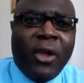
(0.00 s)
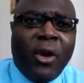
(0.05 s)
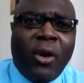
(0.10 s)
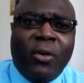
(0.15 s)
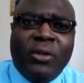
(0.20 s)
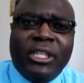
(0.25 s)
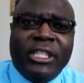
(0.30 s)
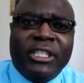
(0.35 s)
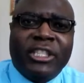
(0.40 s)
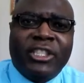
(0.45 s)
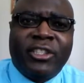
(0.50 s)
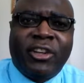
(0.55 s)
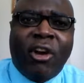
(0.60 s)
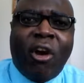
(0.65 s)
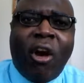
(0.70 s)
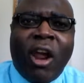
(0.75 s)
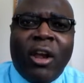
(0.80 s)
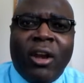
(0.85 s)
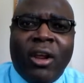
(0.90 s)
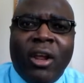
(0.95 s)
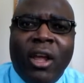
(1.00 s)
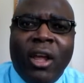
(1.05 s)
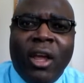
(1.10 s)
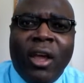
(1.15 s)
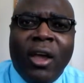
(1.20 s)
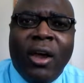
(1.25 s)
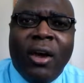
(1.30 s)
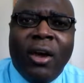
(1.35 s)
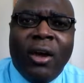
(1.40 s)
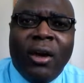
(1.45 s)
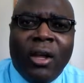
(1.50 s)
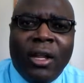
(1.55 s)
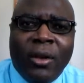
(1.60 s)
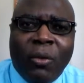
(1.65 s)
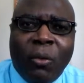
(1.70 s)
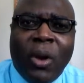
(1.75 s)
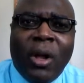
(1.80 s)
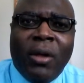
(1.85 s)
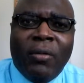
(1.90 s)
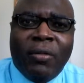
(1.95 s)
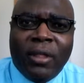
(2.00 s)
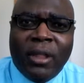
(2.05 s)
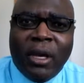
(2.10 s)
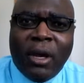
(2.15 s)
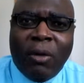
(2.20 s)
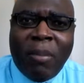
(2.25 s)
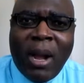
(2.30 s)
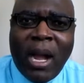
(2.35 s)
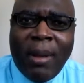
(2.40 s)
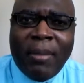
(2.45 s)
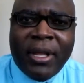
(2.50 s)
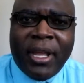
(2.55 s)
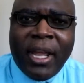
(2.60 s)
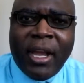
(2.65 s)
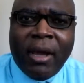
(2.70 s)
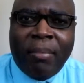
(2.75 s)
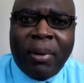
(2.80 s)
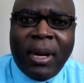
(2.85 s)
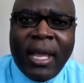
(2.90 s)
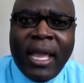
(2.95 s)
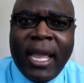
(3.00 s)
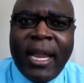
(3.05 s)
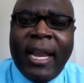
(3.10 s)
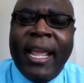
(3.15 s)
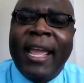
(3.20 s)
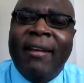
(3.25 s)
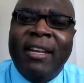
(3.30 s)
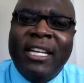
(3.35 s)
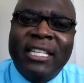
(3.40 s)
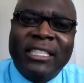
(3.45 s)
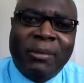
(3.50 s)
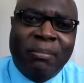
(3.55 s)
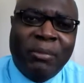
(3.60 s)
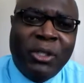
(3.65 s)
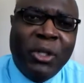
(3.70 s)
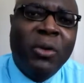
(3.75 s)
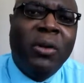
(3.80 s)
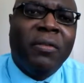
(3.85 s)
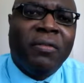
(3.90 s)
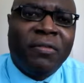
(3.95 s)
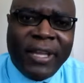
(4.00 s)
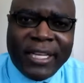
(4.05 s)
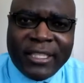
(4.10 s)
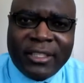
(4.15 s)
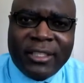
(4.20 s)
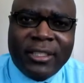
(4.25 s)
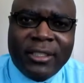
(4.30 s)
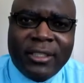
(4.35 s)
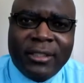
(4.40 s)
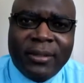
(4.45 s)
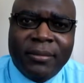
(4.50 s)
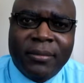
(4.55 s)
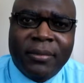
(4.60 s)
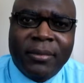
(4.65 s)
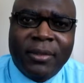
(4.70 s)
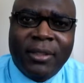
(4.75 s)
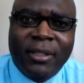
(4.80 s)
you don't just start with the Obamacare plan and just do the fixes.